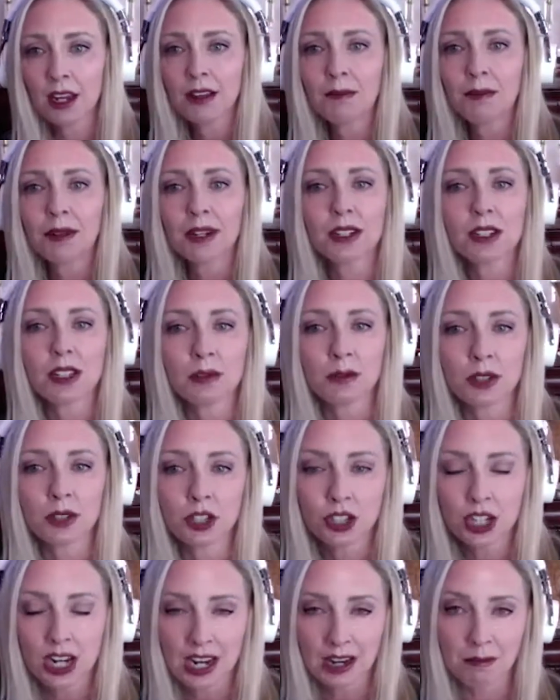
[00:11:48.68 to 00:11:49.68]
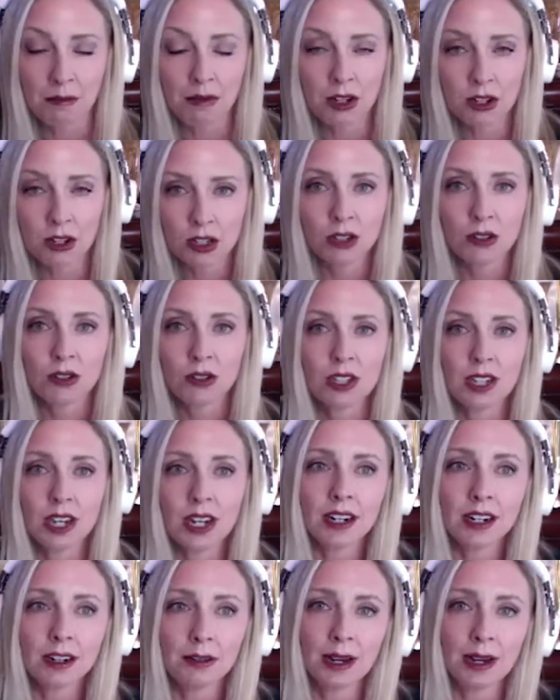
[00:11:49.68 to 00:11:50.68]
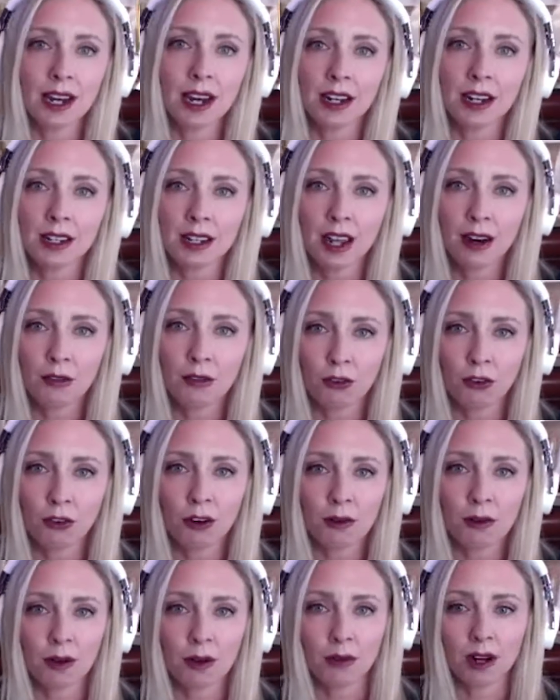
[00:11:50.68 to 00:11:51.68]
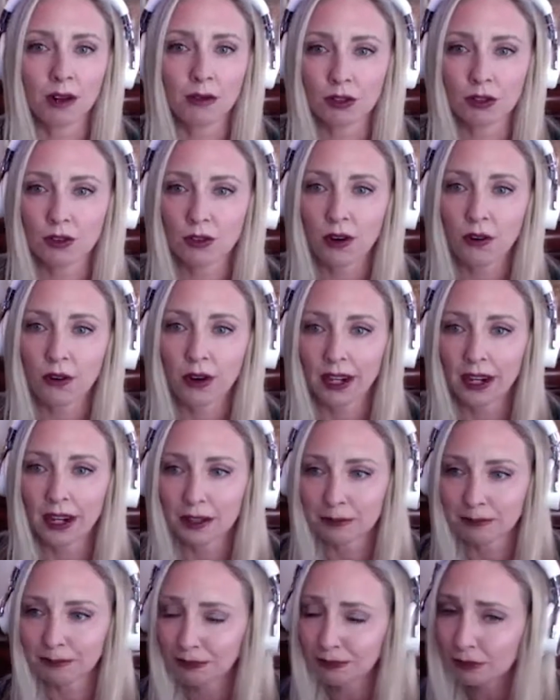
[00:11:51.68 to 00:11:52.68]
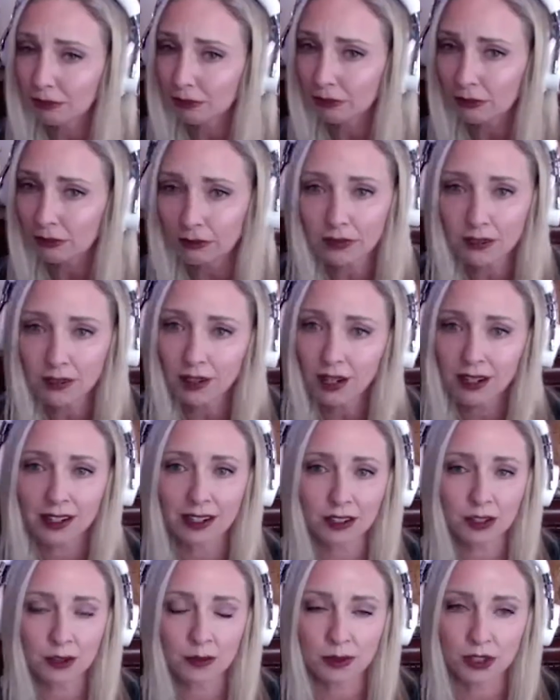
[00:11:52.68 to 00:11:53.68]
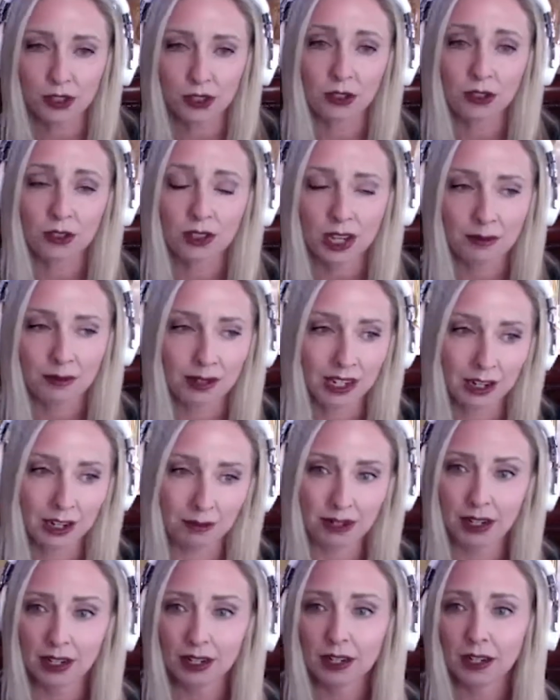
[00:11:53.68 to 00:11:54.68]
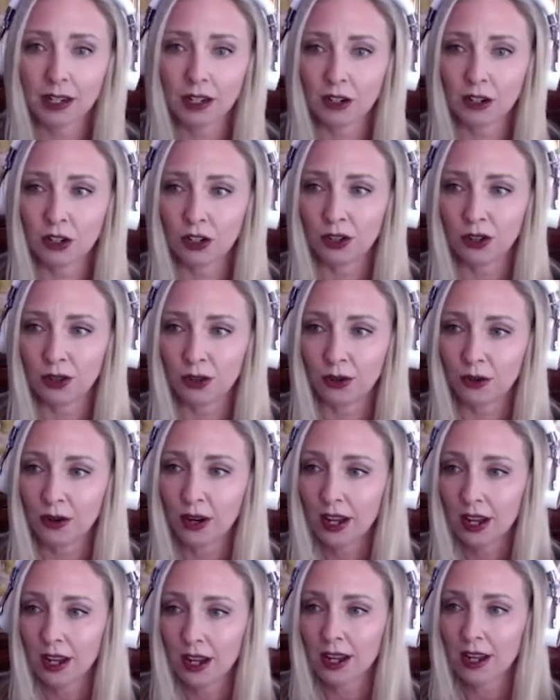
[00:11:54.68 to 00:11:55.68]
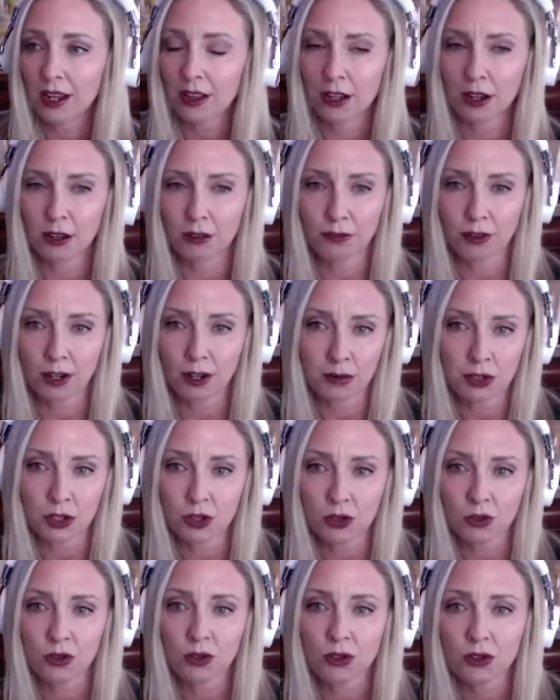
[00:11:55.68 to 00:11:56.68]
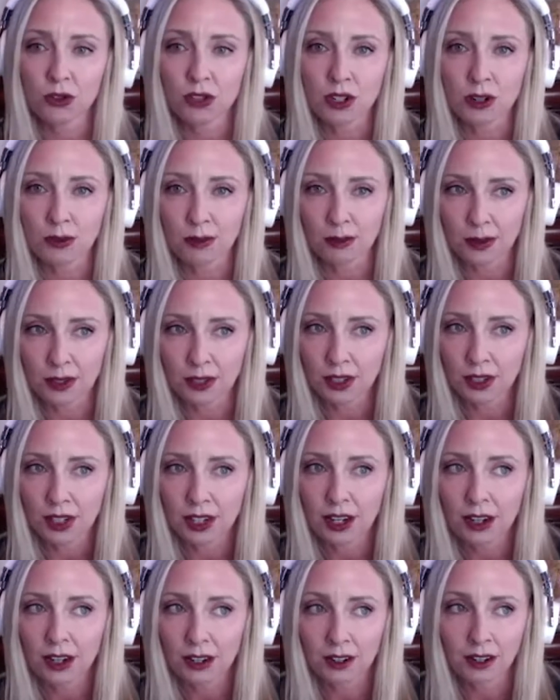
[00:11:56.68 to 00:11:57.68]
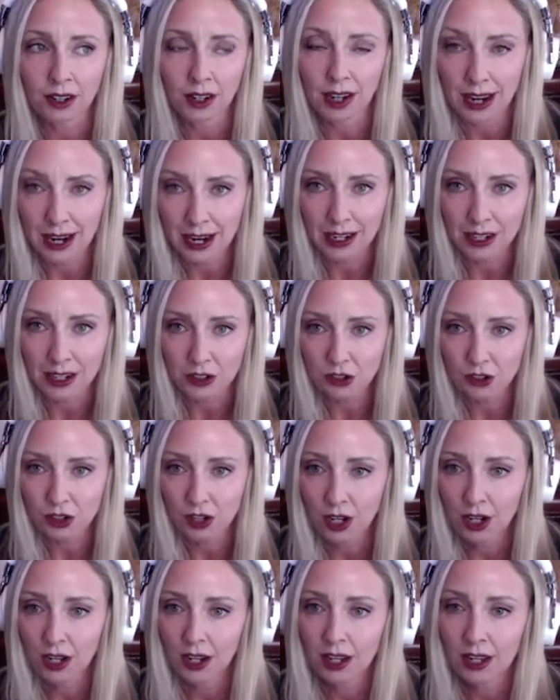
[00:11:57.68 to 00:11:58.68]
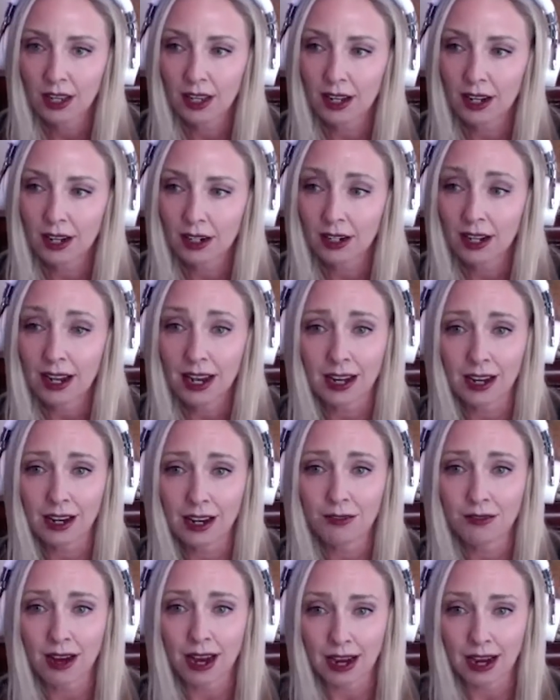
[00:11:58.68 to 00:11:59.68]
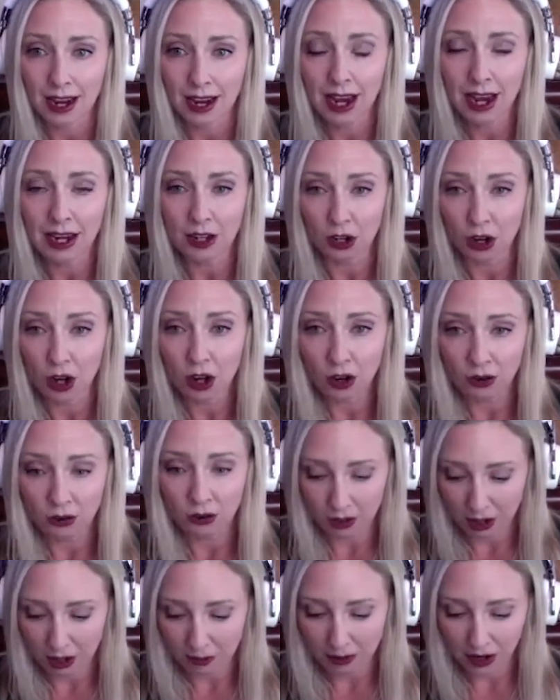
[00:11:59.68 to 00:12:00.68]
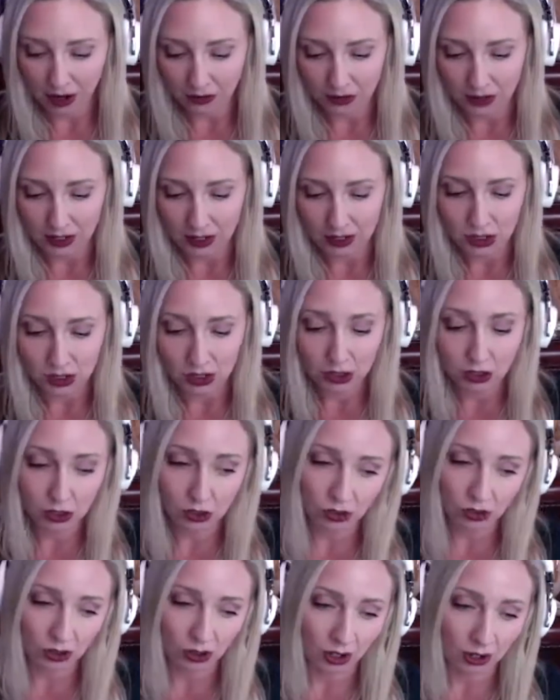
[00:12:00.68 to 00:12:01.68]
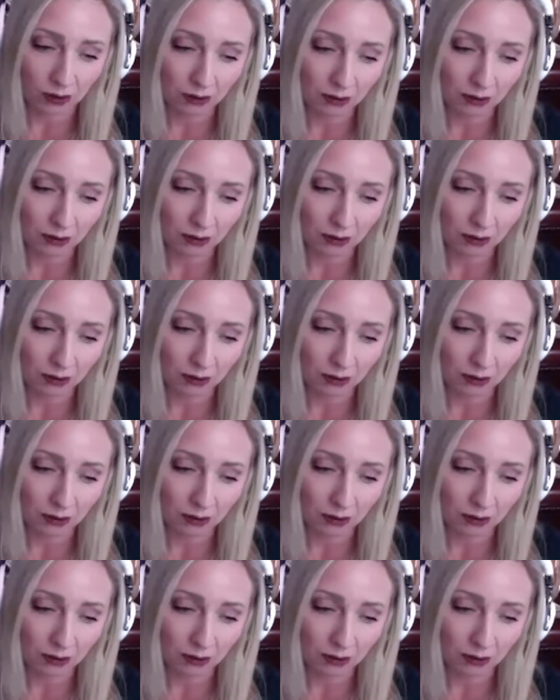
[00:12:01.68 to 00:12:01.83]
because there was shame associated behind that for me when I was growing up. And as a result, I became addicted to the pharmaceuticals at a really young age. And if I had known about this sooner, it